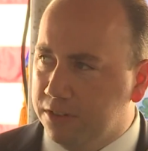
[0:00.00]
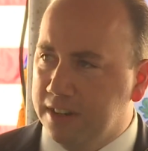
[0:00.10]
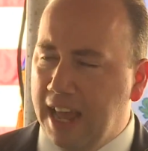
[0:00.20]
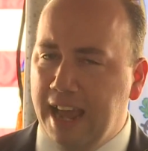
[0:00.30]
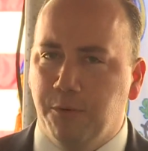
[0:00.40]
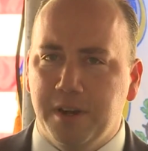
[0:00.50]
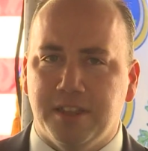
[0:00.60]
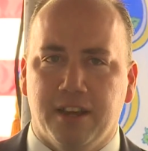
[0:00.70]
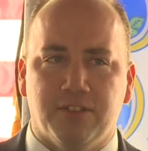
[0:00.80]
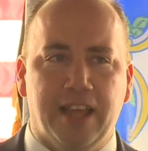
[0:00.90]
today
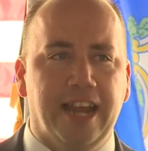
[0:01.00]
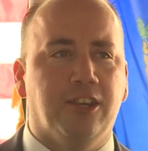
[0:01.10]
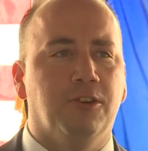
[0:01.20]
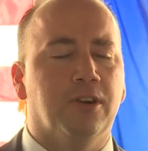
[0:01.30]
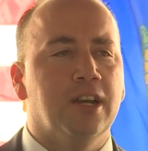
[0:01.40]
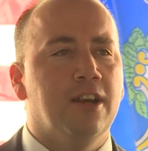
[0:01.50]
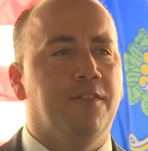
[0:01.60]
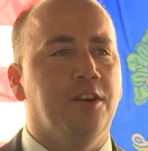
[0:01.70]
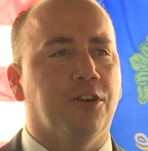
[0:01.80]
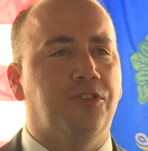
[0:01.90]
with us, thank you
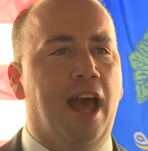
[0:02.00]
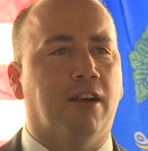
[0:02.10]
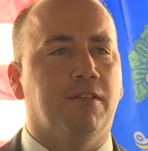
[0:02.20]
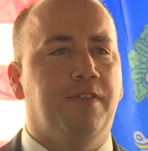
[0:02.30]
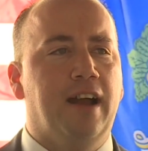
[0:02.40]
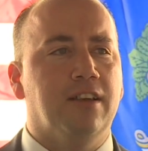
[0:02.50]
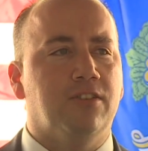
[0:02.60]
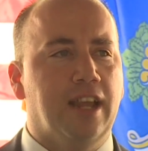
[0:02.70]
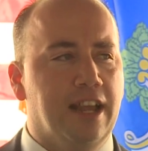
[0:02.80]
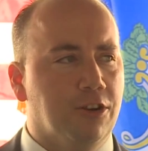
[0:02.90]
for your
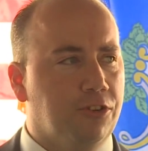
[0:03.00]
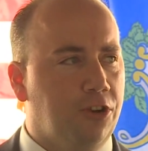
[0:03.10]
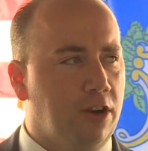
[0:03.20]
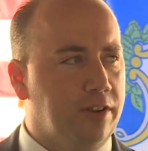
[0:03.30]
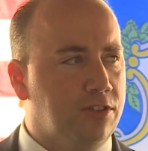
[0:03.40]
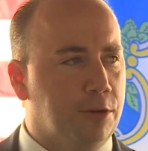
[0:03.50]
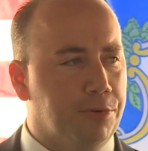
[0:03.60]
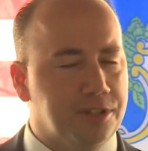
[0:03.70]
sacrifice and your service to